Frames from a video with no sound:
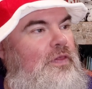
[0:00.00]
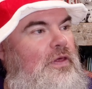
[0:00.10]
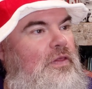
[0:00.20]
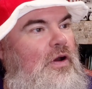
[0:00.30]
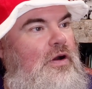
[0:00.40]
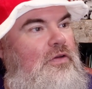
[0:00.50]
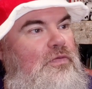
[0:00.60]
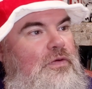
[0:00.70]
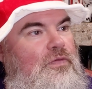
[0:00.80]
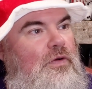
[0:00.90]
the hardest
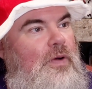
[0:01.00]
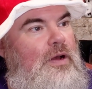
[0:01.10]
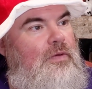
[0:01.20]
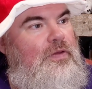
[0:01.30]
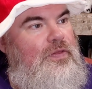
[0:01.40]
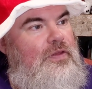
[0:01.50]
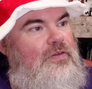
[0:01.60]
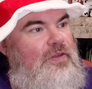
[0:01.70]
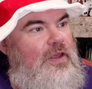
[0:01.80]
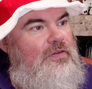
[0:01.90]
one for a while was the
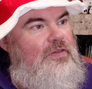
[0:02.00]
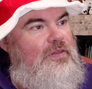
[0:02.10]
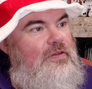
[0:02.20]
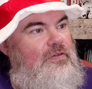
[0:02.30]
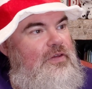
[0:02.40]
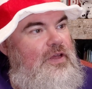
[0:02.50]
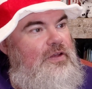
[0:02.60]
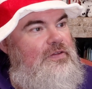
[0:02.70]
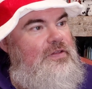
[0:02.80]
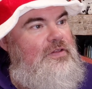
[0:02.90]
sixth
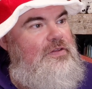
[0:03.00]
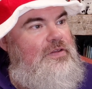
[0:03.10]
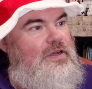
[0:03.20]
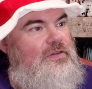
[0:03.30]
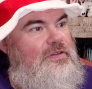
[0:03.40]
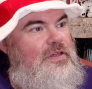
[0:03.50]
sheep is sick.